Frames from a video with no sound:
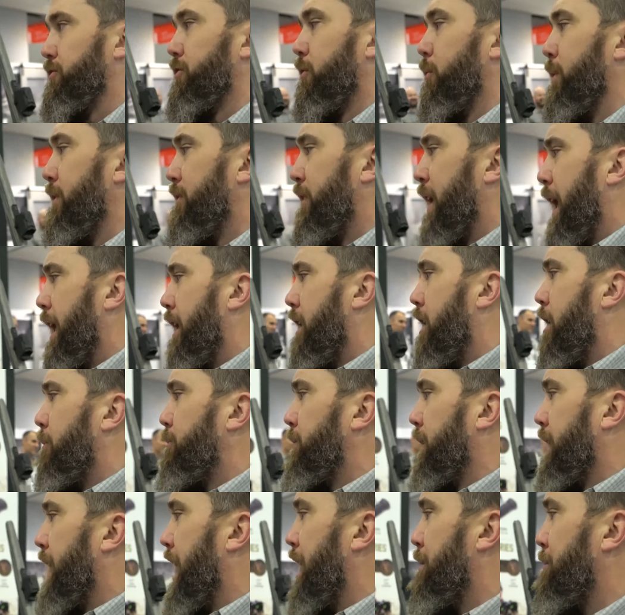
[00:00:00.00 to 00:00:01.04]
So we've kind of
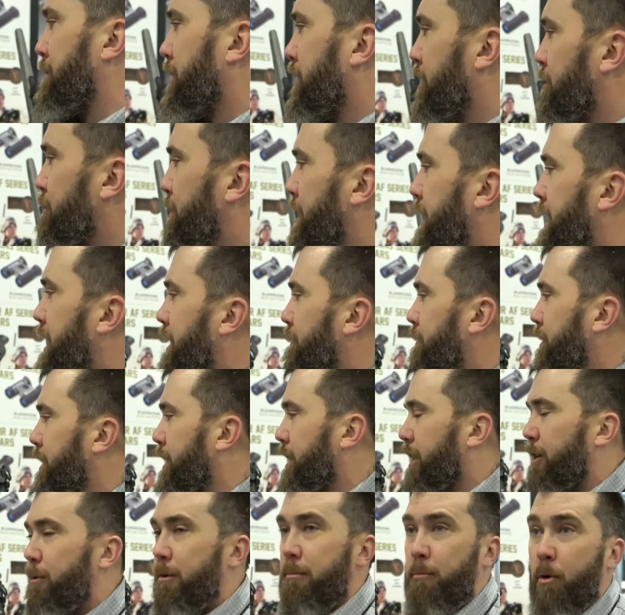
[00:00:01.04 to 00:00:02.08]
upped the game a little bit, giving
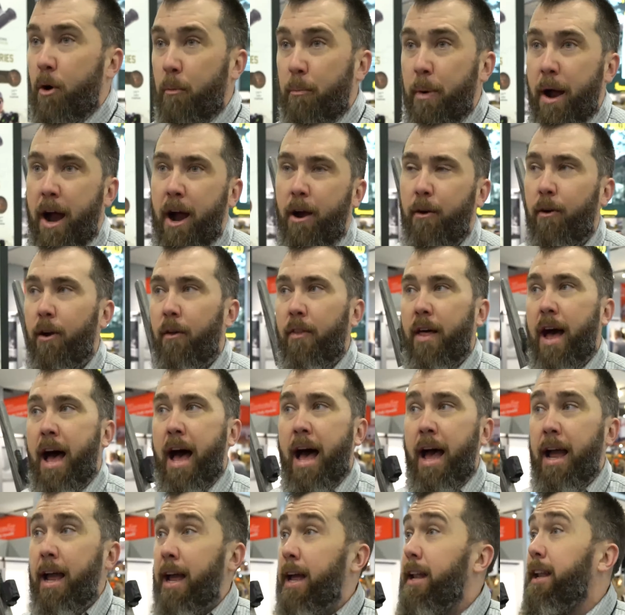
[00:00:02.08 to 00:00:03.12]
you a little bit more power on the
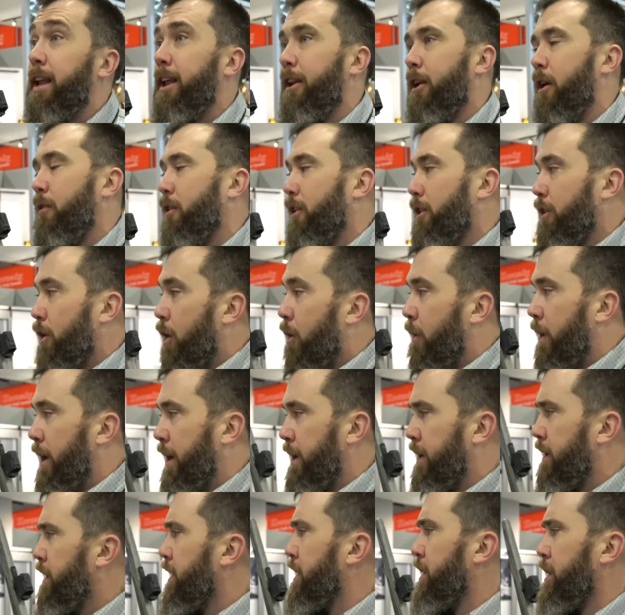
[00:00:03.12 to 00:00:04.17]
high end and on the low
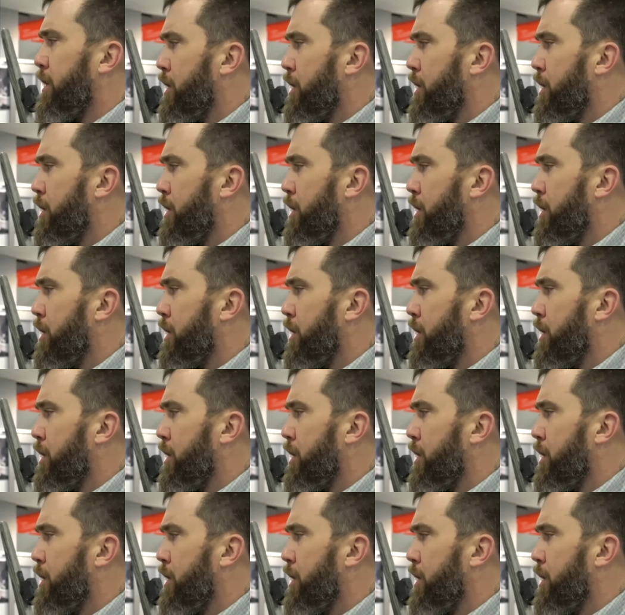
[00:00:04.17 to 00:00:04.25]
end.